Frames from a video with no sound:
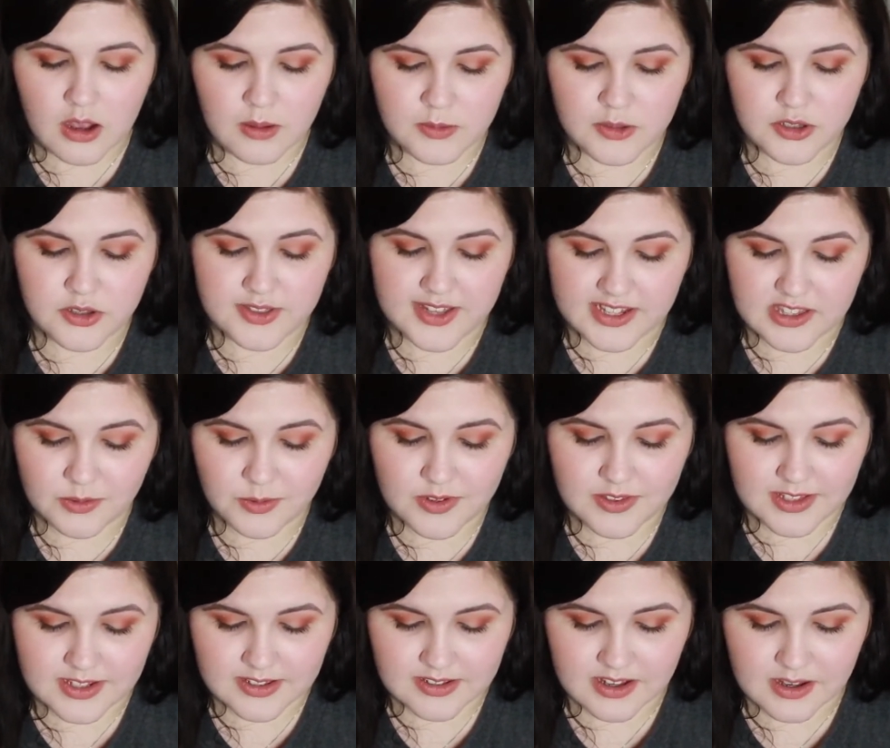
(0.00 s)
So that's where
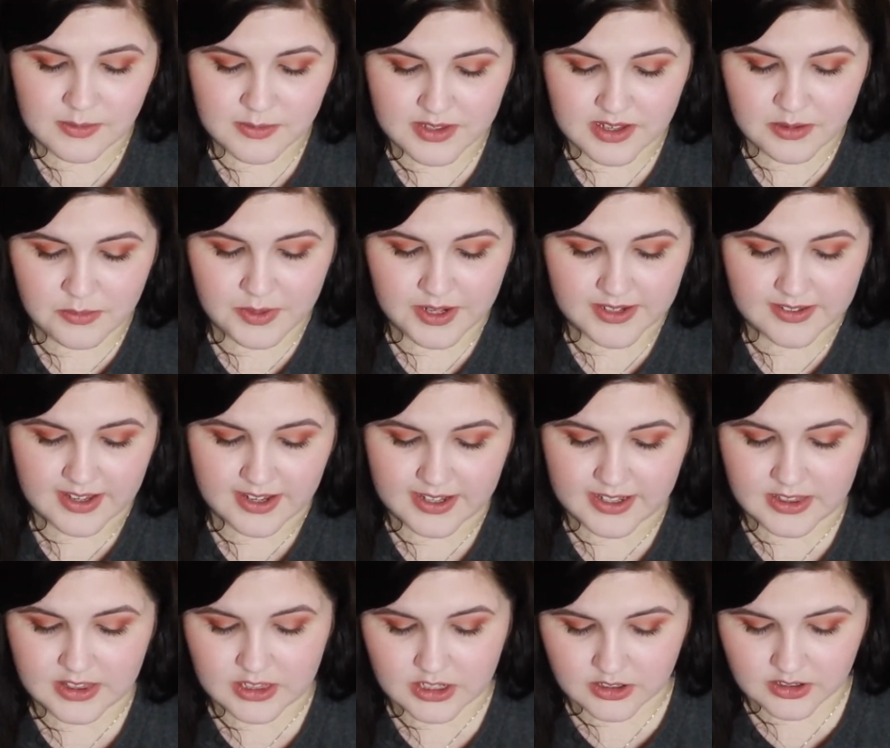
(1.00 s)
this comes in, because I
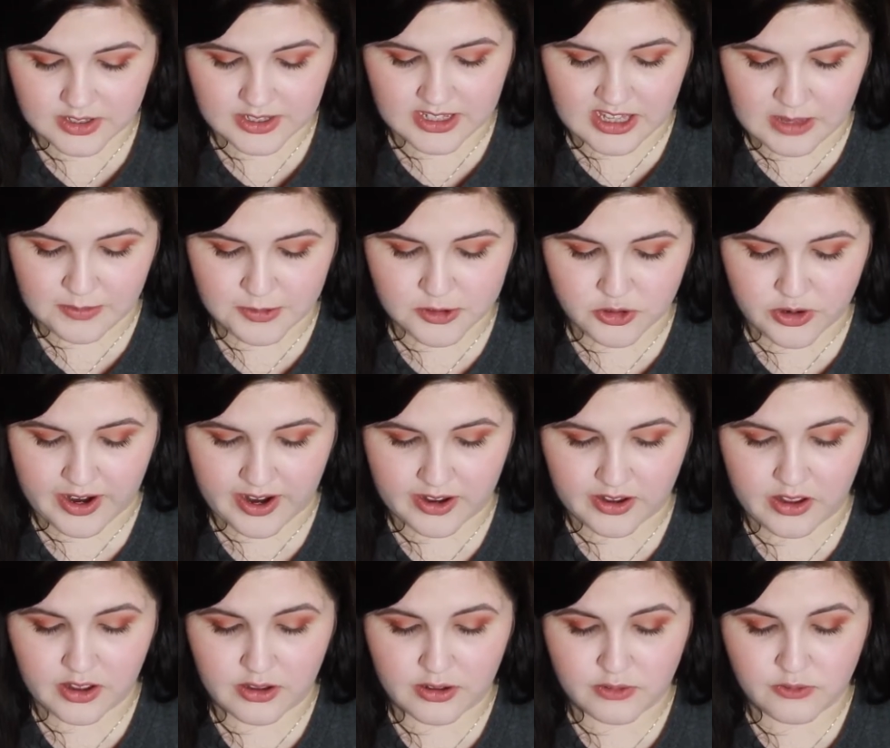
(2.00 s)
can literally keep a
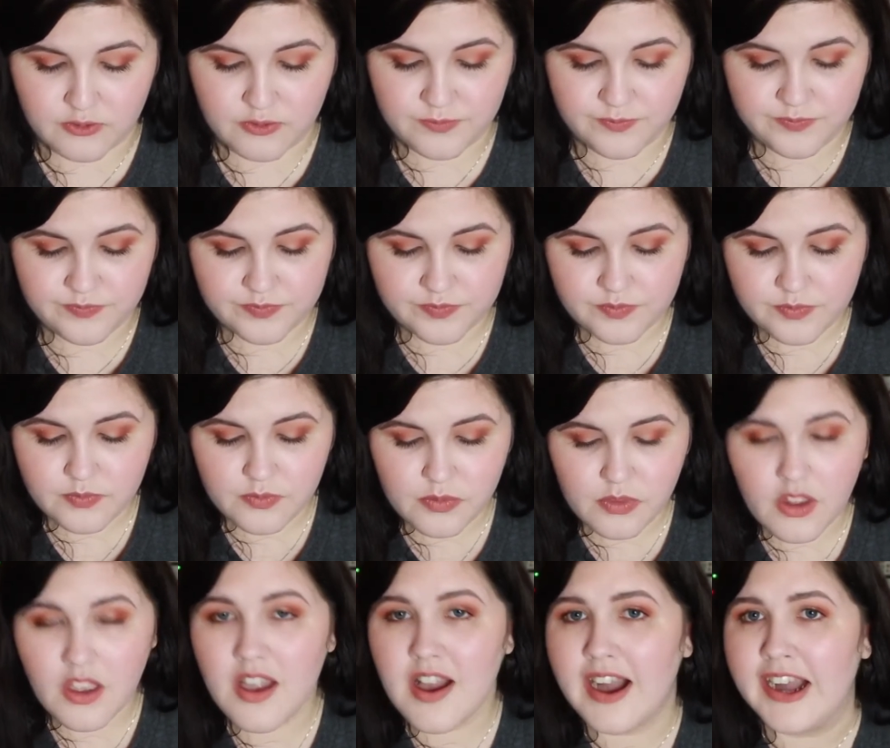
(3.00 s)
track of,
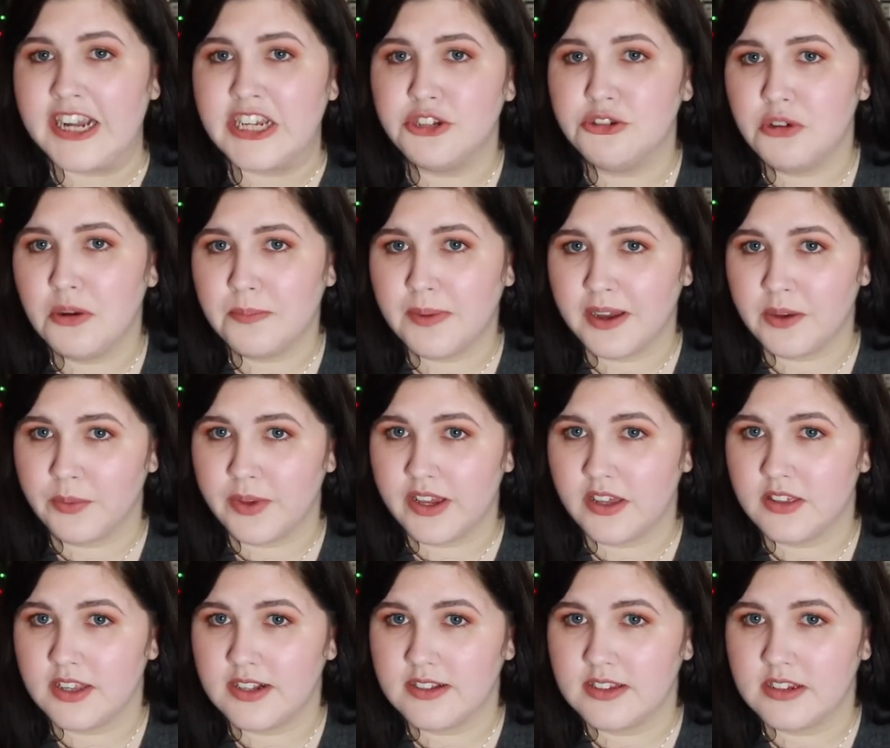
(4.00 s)
I do it
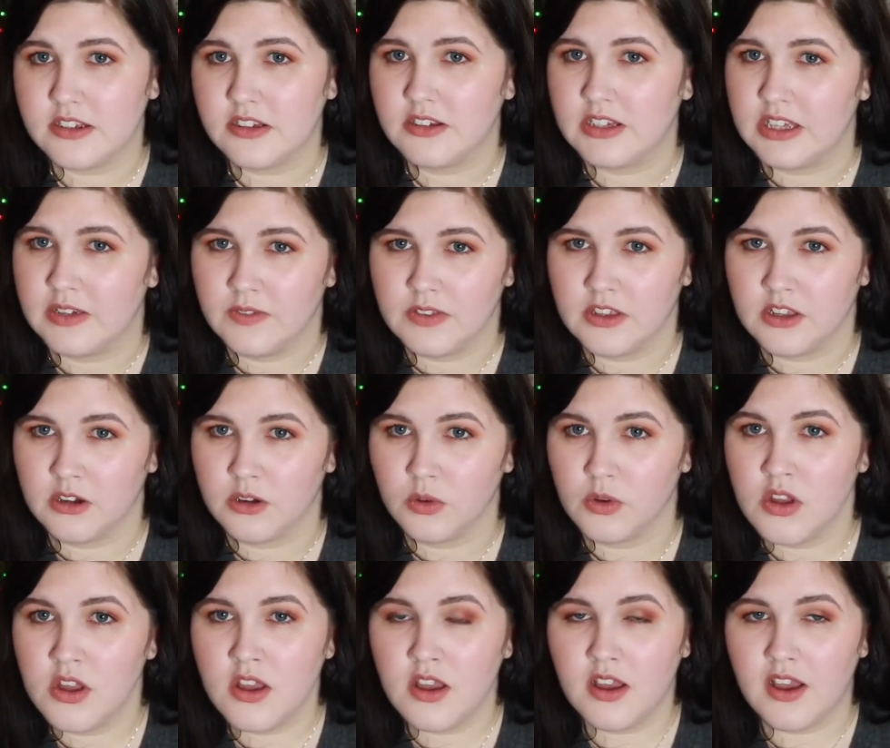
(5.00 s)
bi-weekly still, even though
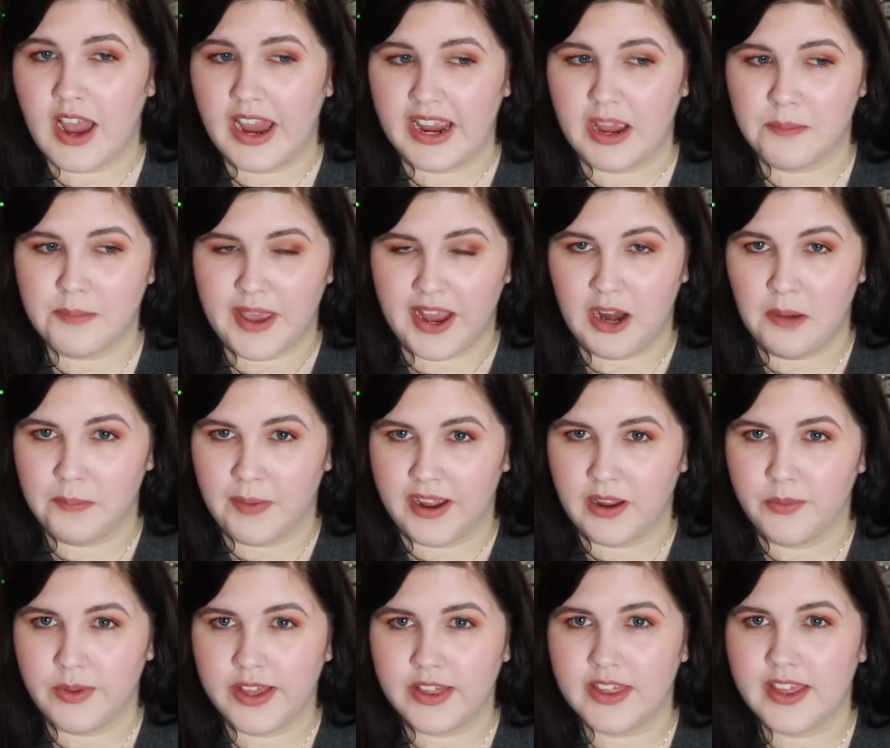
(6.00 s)
I get paid
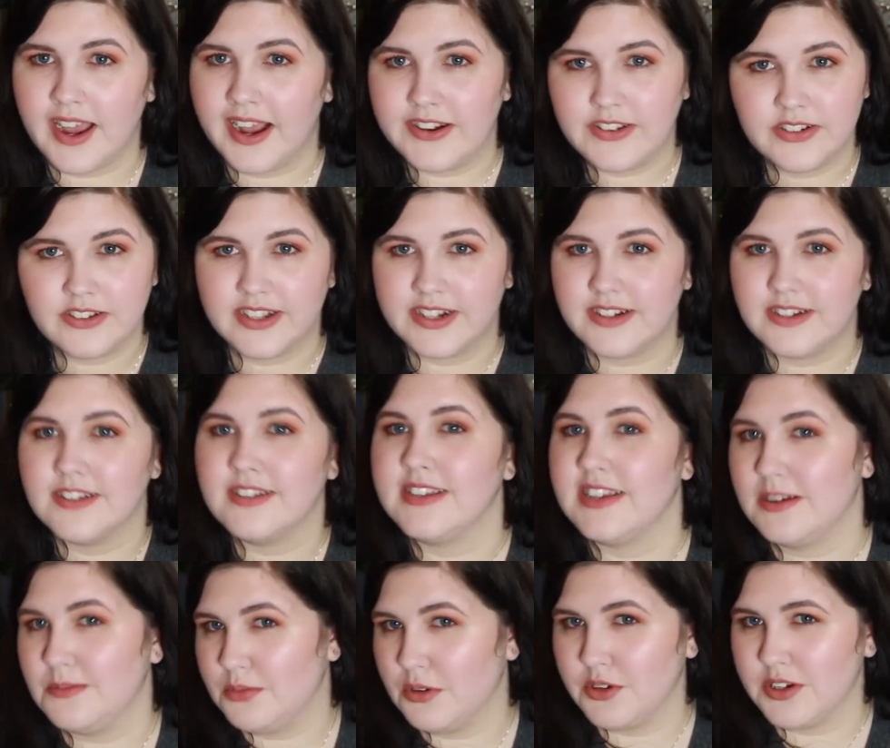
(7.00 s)
bi-weekly. I just like to
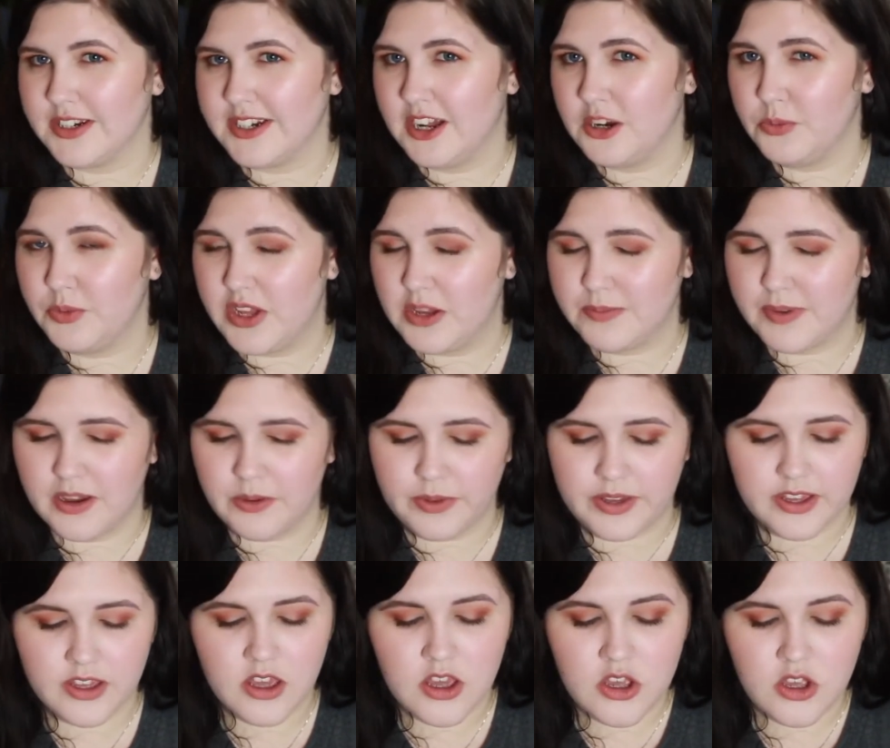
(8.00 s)
see it broken down week by
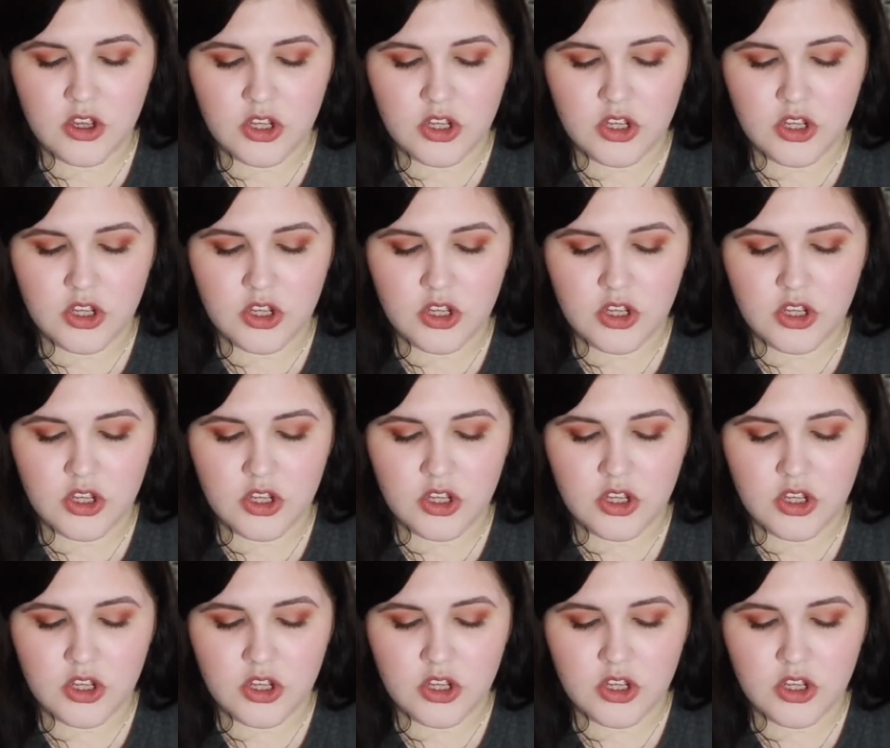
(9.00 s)
week.